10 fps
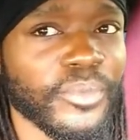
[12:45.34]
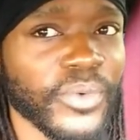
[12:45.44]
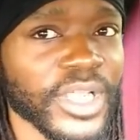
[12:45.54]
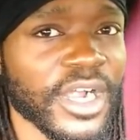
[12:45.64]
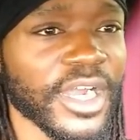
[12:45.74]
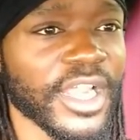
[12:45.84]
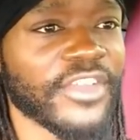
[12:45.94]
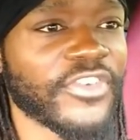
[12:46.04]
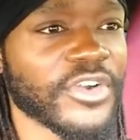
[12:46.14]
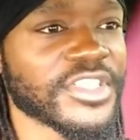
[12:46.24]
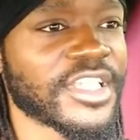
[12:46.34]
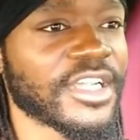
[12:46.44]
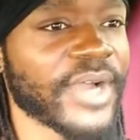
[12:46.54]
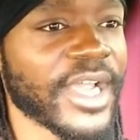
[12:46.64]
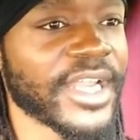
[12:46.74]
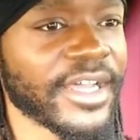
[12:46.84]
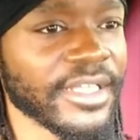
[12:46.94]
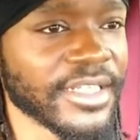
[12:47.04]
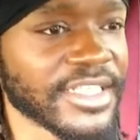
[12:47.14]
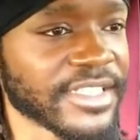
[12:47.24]
We are in 1st gear right now.
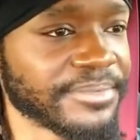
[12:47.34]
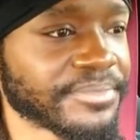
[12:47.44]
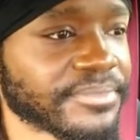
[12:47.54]
Listen.